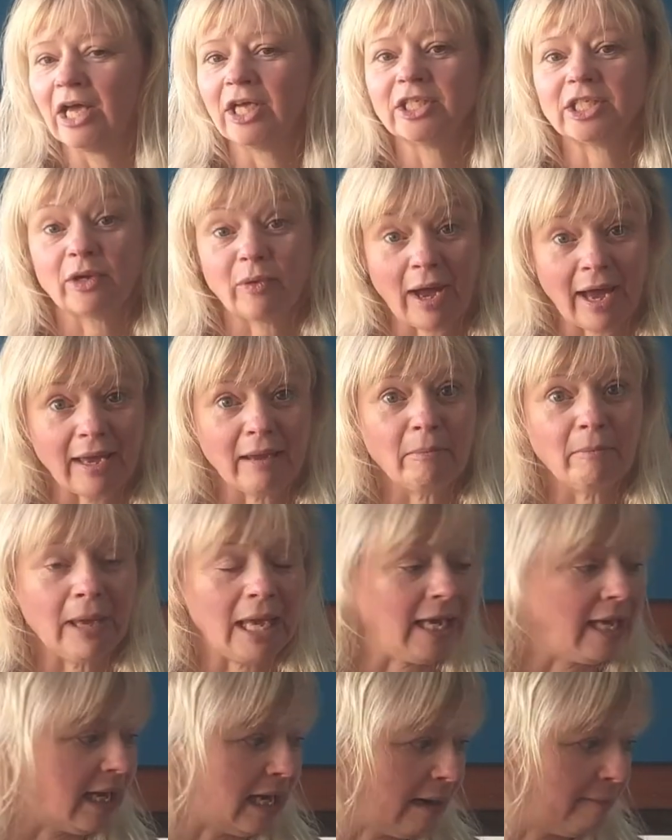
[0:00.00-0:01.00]
So I am
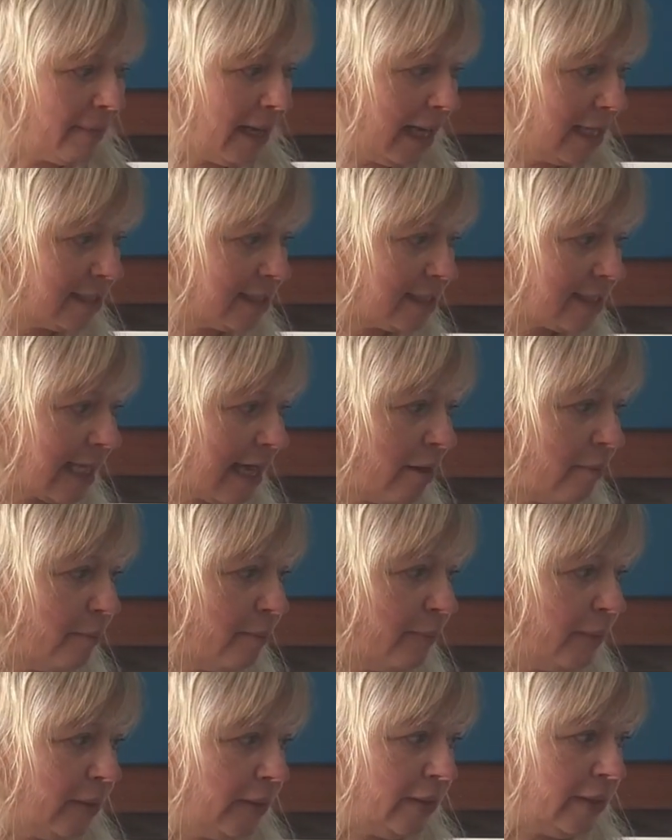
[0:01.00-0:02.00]
making a Pattern Scout
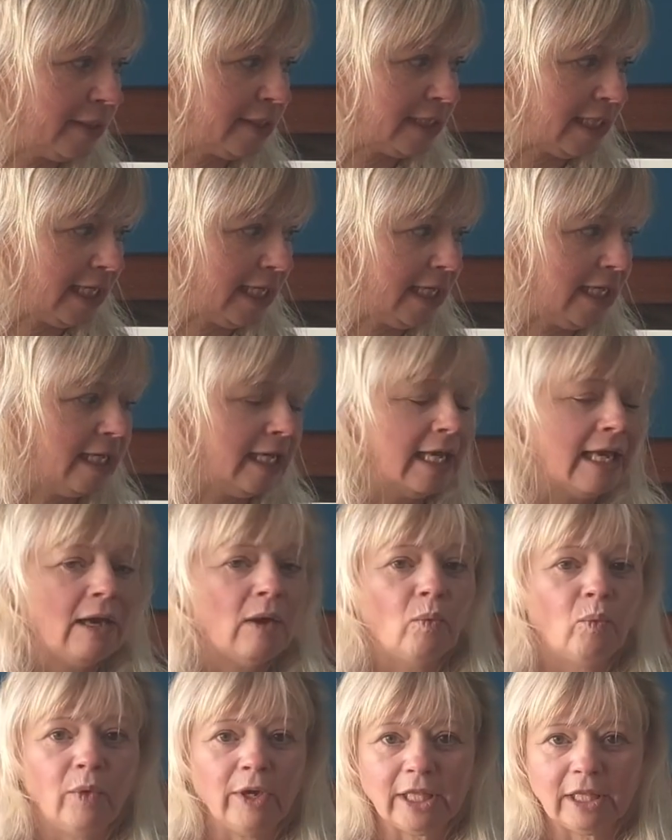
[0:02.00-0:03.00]
Byrdie
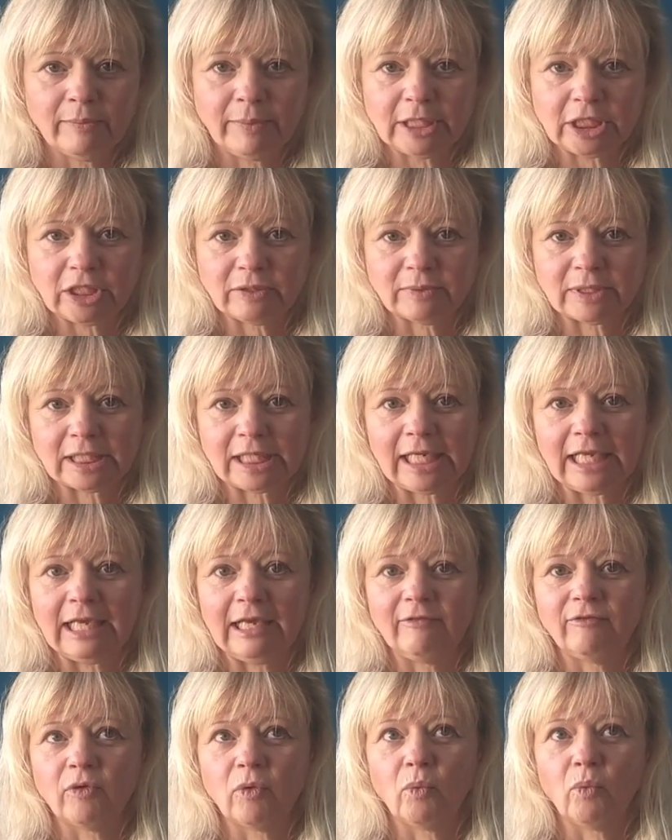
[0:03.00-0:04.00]
with a bishop
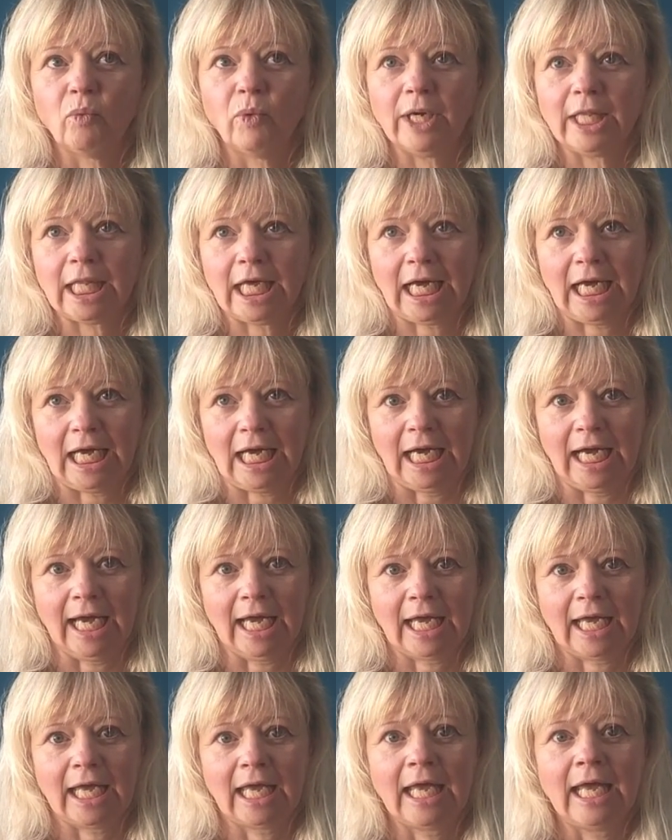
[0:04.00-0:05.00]
sleeve with a hack